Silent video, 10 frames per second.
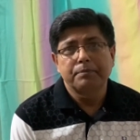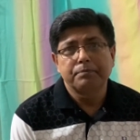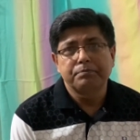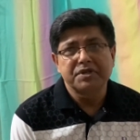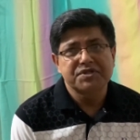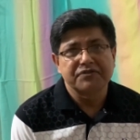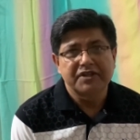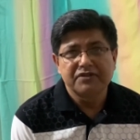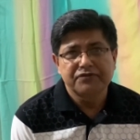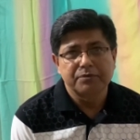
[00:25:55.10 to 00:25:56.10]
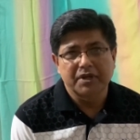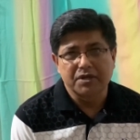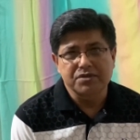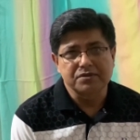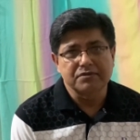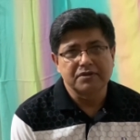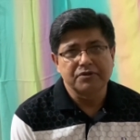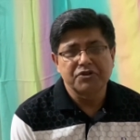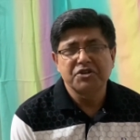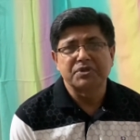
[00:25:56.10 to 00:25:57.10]
piece of information,
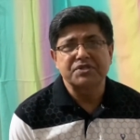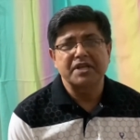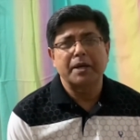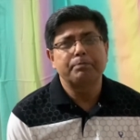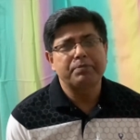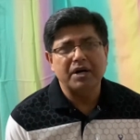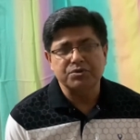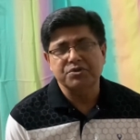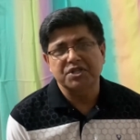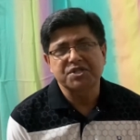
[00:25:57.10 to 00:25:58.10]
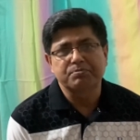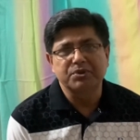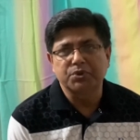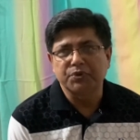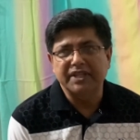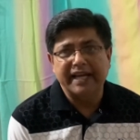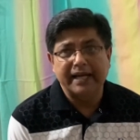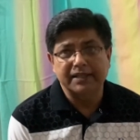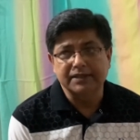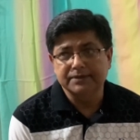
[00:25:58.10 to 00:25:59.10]
he was about to explode with
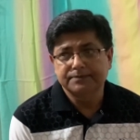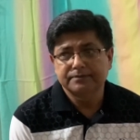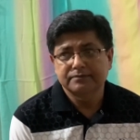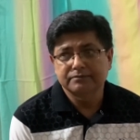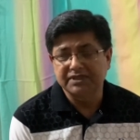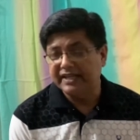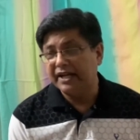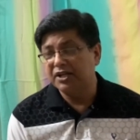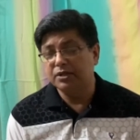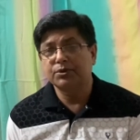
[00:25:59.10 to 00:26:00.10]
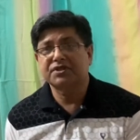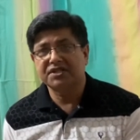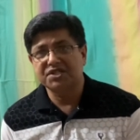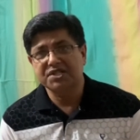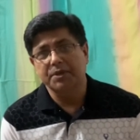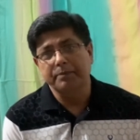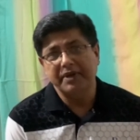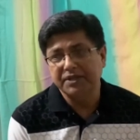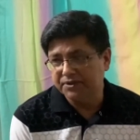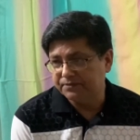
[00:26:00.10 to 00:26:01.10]
anger. But then he looked at his
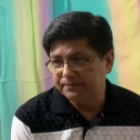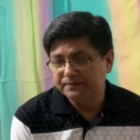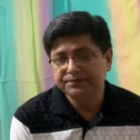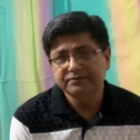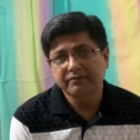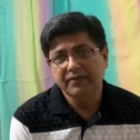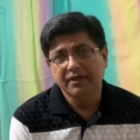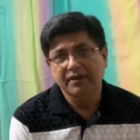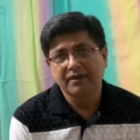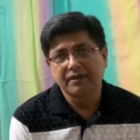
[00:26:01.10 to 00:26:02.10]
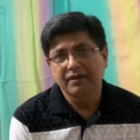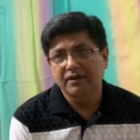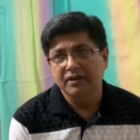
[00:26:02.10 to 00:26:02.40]
companion. He